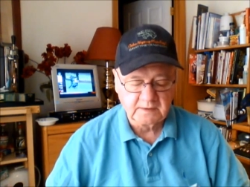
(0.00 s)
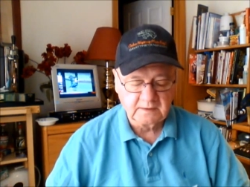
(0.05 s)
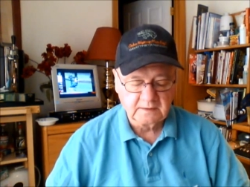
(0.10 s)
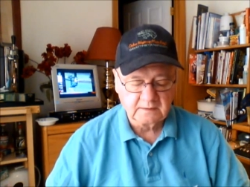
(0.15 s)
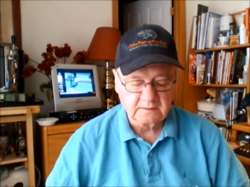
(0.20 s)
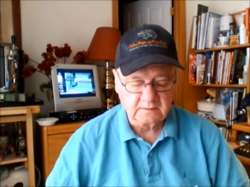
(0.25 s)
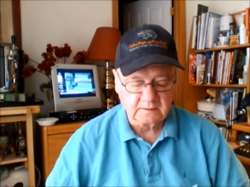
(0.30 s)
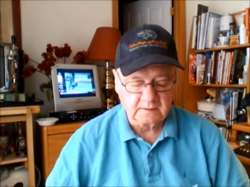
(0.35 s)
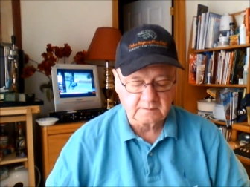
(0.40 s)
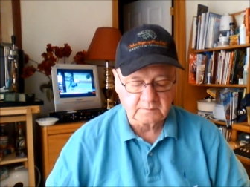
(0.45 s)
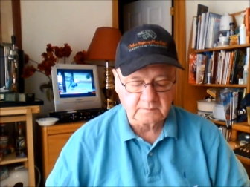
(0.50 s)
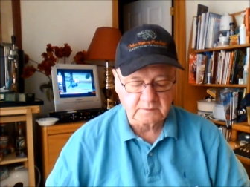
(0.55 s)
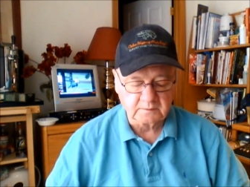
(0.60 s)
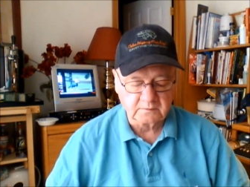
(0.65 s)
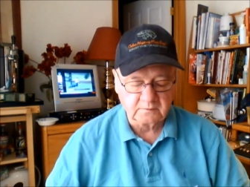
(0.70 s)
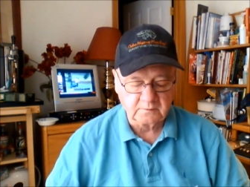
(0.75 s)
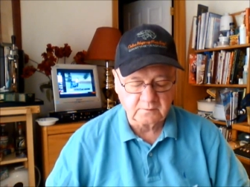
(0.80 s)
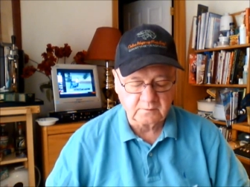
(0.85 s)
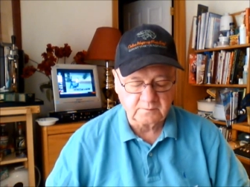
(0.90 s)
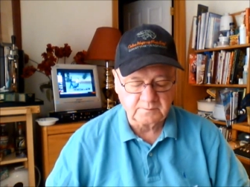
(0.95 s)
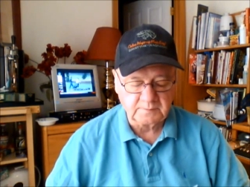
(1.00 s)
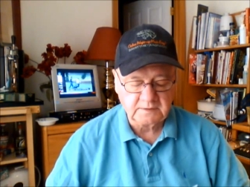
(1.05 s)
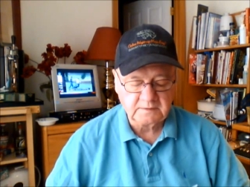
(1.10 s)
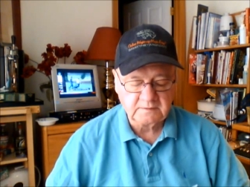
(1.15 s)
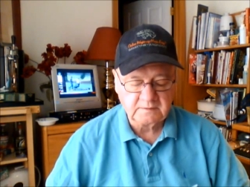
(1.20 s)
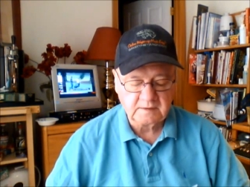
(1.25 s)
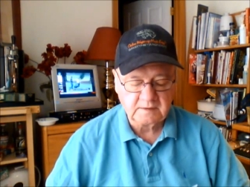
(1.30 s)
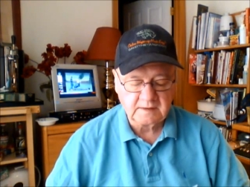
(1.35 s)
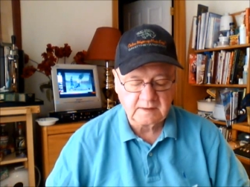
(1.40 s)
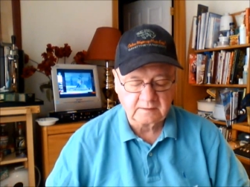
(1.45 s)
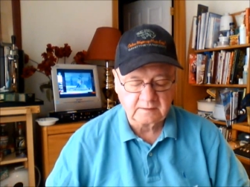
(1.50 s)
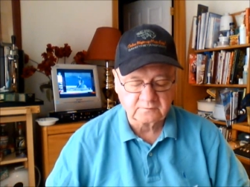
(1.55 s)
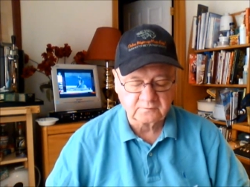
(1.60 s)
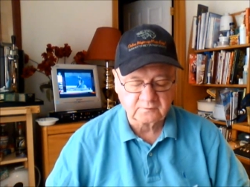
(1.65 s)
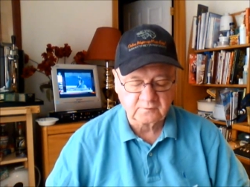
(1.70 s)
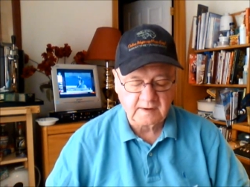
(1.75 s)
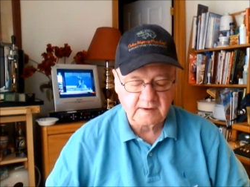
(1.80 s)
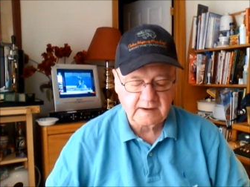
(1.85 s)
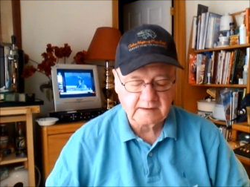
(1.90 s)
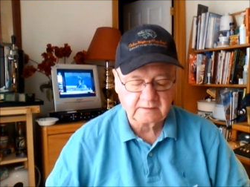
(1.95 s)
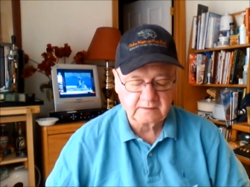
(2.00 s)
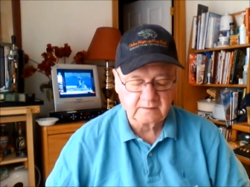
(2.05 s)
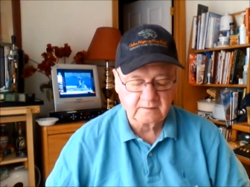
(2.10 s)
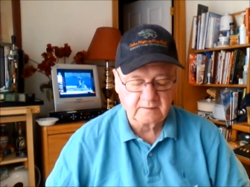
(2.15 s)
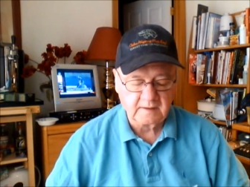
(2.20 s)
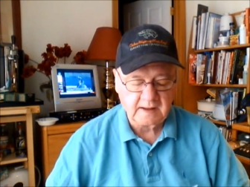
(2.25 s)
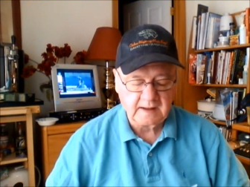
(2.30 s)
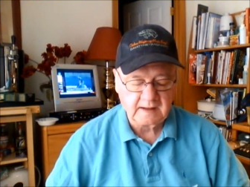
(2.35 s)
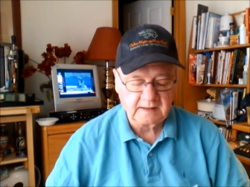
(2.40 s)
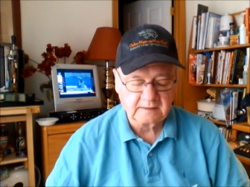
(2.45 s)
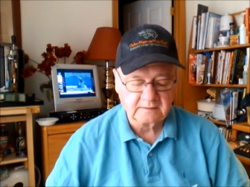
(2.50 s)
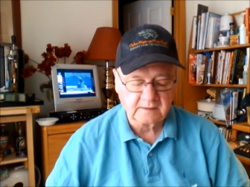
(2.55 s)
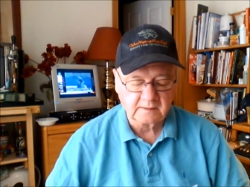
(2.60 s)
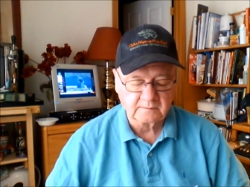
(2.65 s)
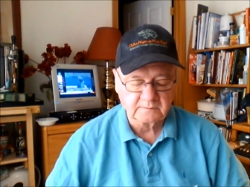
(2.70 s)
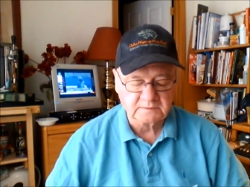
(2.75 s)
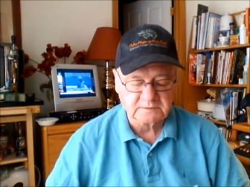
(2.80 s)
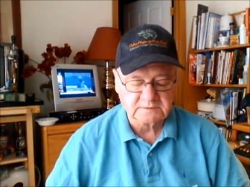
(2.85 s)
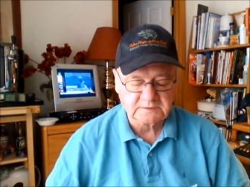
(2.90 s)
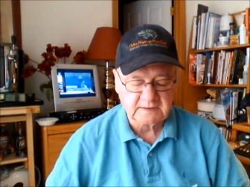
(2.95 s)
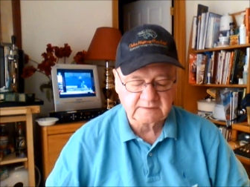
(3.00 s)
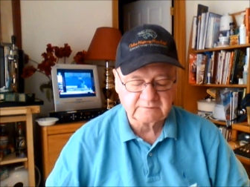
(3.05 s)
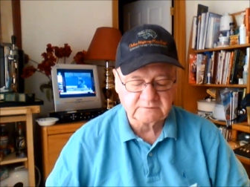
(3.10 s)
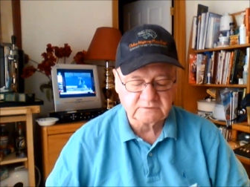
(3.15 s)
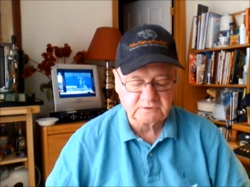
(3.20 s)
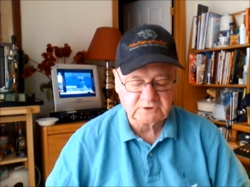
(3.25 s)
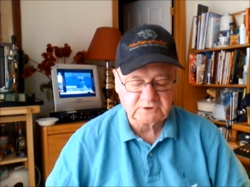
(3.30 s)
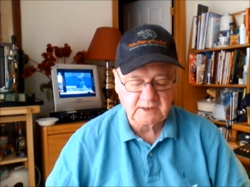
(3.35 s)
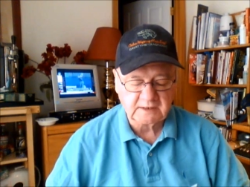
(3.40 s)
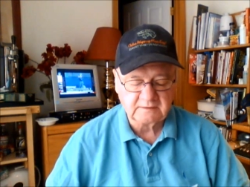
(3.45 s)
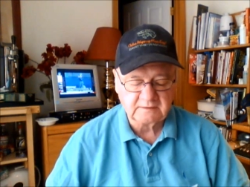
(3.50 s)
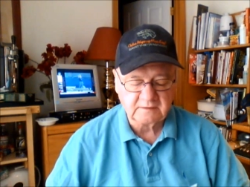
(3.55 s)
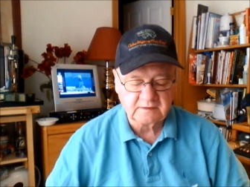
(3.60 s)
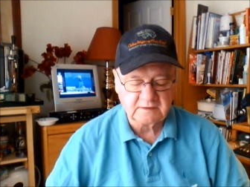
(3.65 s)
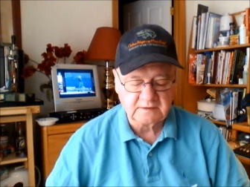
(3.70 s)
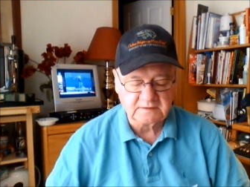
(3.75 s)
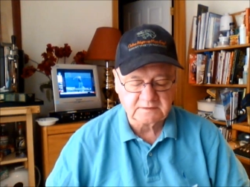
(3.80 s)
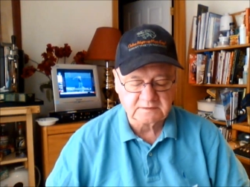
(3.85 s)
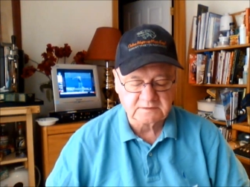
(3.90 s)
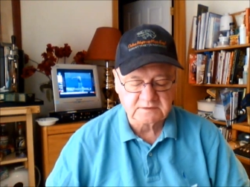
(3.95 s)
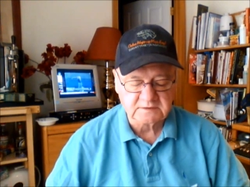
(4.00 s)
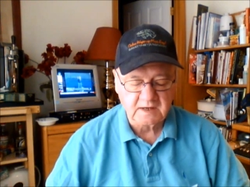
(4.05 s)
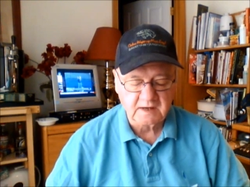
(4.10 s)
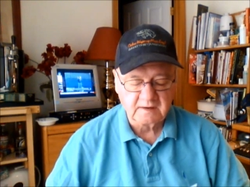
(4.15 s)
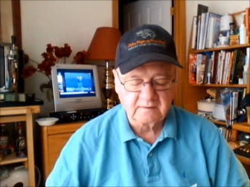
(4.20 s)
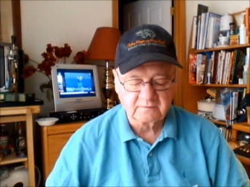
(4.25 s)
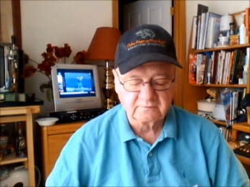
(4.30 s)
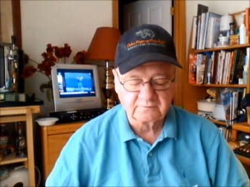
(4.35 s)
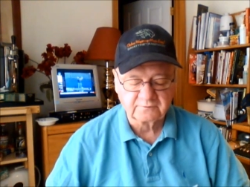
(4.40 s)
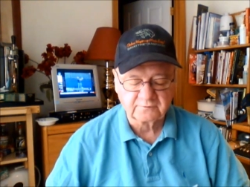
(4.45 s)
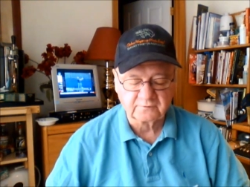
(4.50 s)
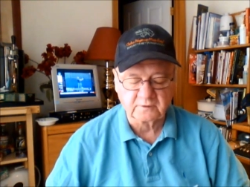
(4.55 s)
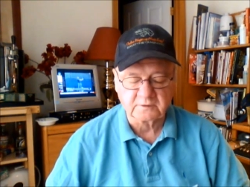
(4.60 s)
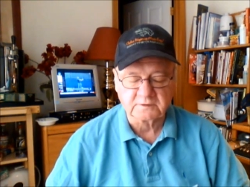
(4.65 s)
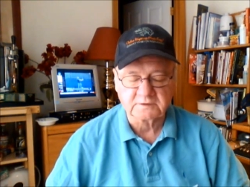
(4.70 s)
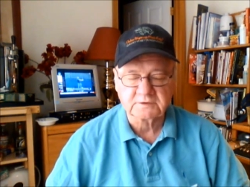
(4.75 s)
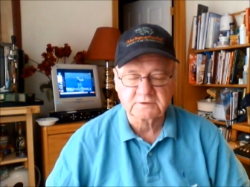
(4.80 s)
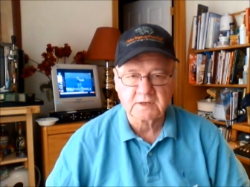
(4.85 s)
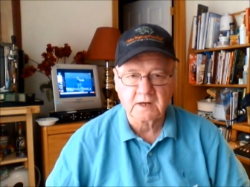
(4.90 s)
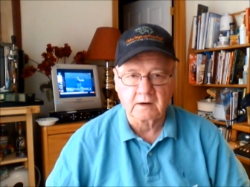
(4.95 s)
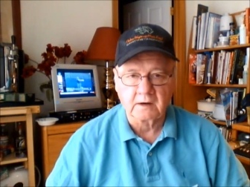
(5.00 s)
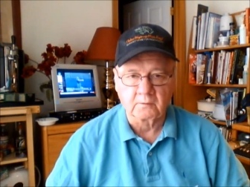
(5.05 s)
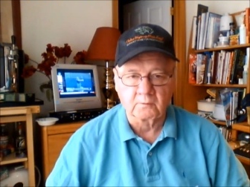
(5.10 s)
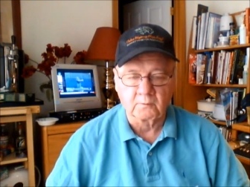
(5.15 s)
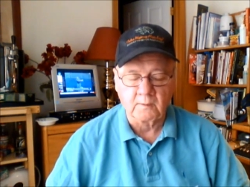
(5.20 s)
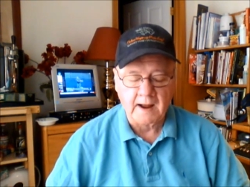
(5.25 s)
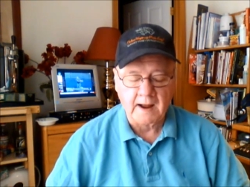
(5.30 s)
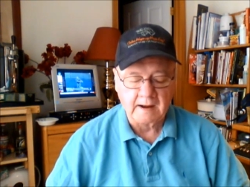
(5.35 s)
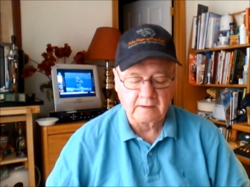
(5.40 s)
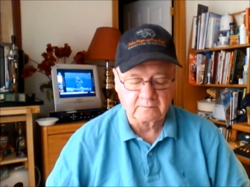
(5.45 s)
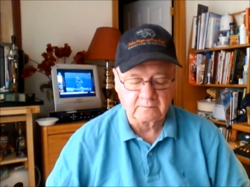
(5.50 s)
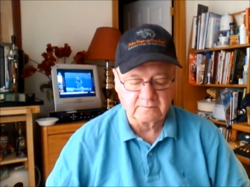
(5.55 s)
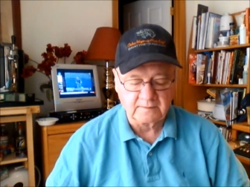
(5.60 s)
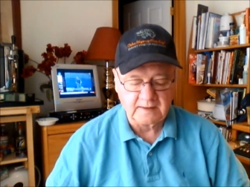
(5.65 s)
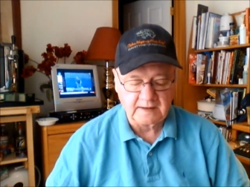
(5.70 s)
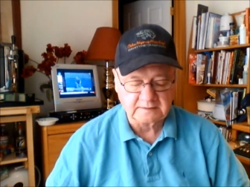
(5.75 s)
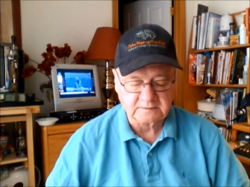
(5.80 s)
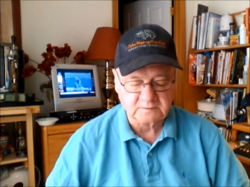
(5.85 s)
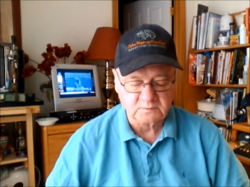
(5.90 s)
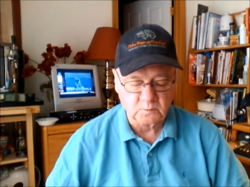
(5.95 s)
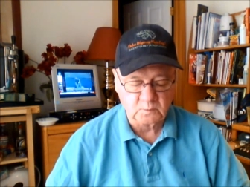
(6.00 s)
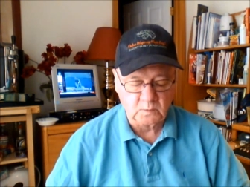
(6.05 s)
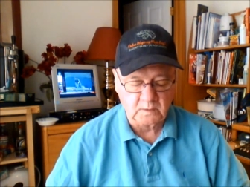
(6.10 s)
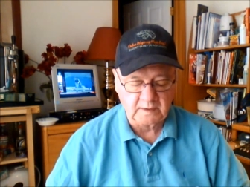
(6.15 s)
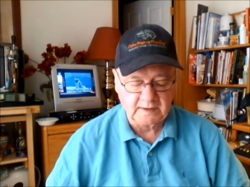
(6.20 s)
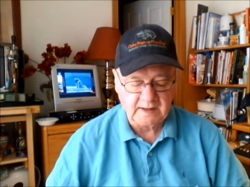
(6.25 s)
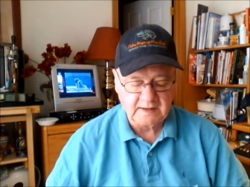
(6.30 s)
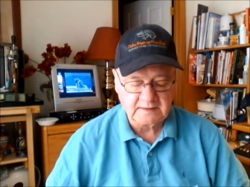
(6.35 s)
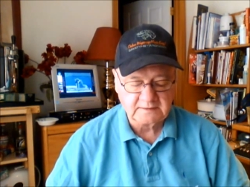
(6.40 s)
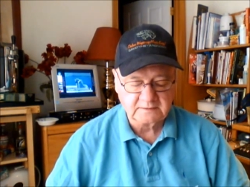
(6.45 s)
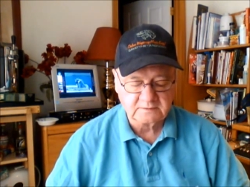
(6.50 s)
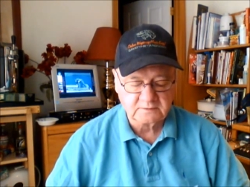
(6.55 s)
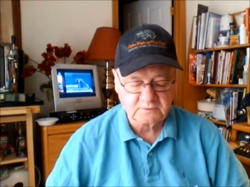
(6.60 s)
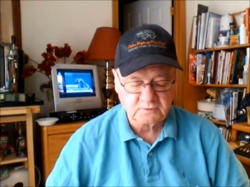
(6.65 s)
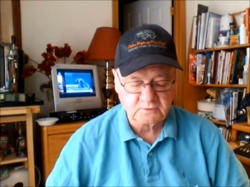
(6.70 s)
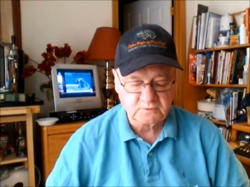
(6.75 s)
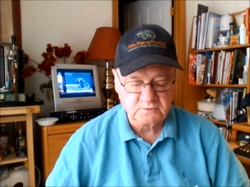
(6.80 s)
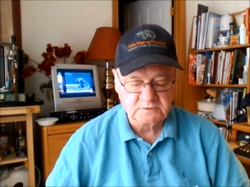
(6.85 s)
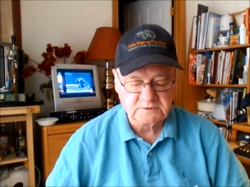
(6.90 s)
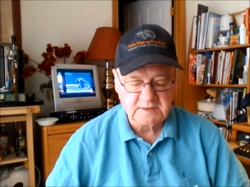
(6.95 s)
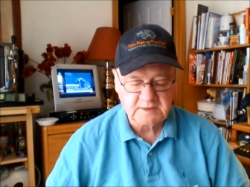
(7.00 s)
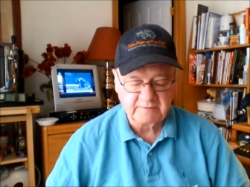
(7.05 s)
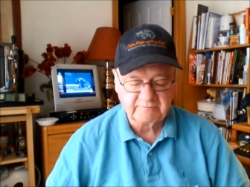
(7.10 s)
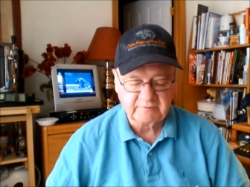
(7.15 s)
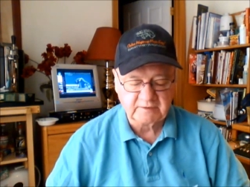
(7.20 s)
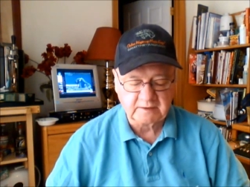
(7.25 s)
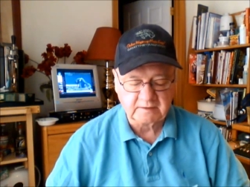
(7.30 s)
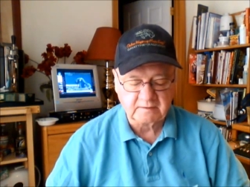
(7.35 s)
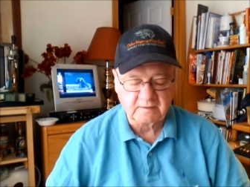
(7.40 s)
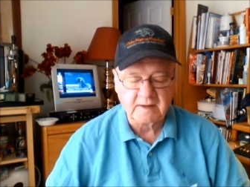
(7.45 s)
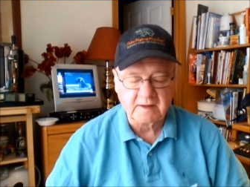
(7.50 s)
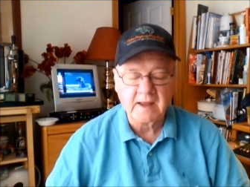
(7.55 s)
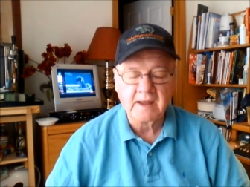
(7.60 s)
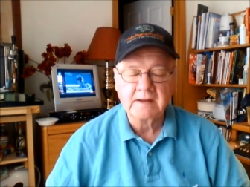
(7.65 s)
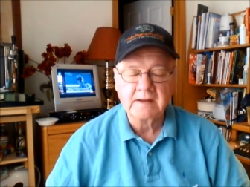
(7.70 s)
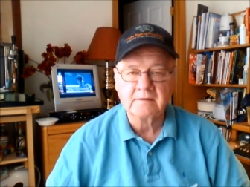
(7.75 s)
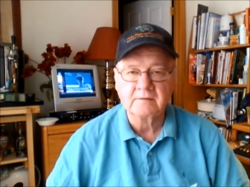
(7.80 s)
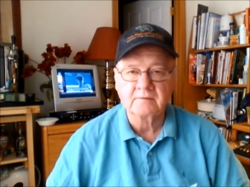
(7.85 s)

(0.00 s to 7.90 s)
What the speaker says: number 2 PTL Tracker, and number 7 JT's First Around. That's 1-8-2-7 in the 8th